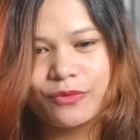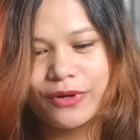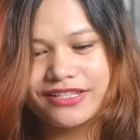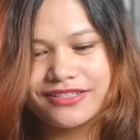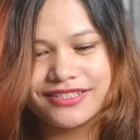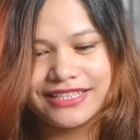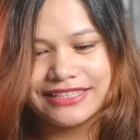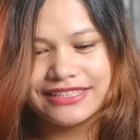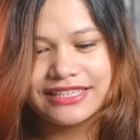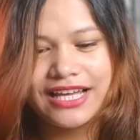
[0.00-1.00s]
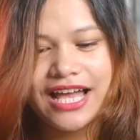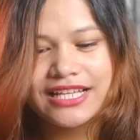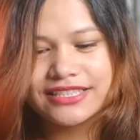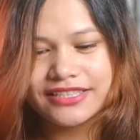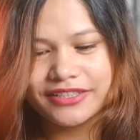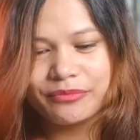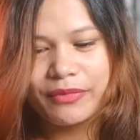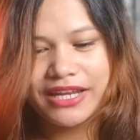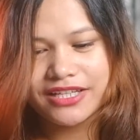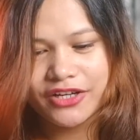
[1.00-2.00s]
question is, certain
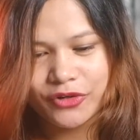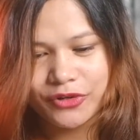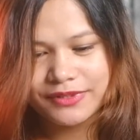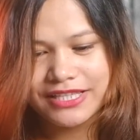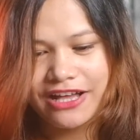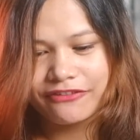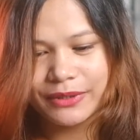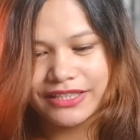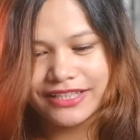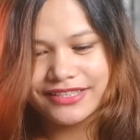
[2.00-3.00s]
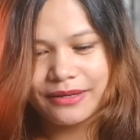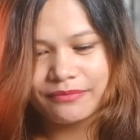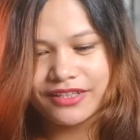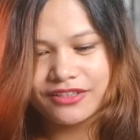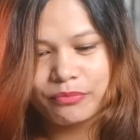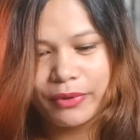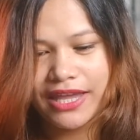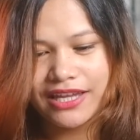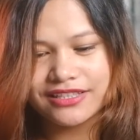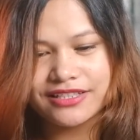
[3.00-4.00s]
Meitei groups have been attempting to
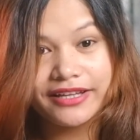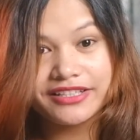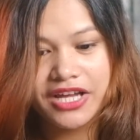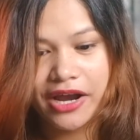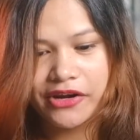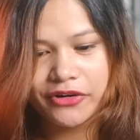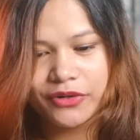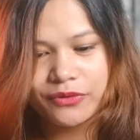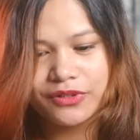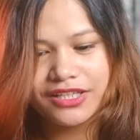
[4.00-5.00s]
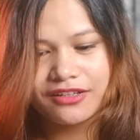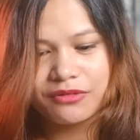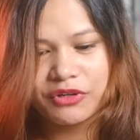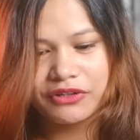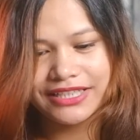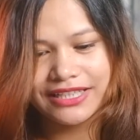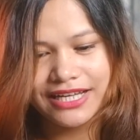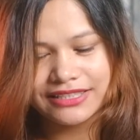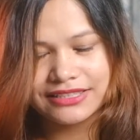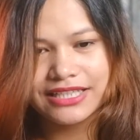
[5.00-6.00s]
paint the entire Kuki community
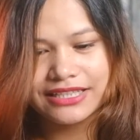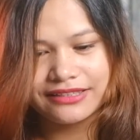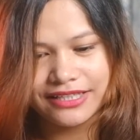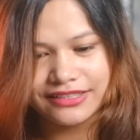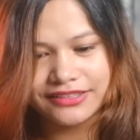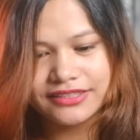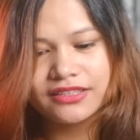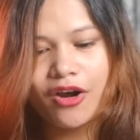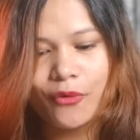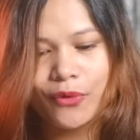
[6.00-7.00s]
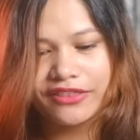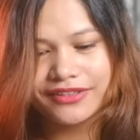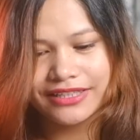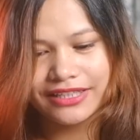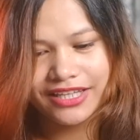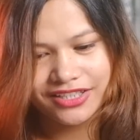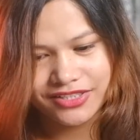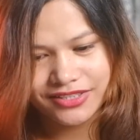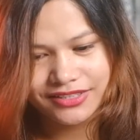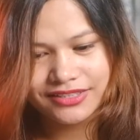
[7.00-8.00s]
as tenants rather than
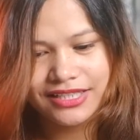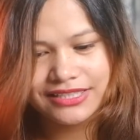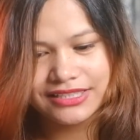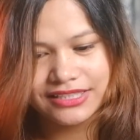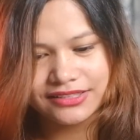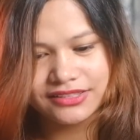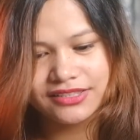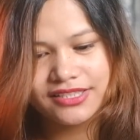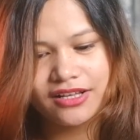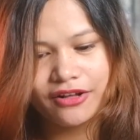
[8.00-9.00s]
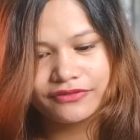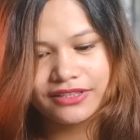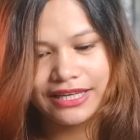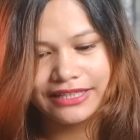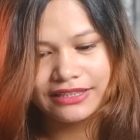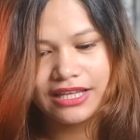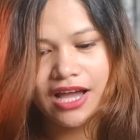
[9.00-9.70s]
indigenous citizens of the land.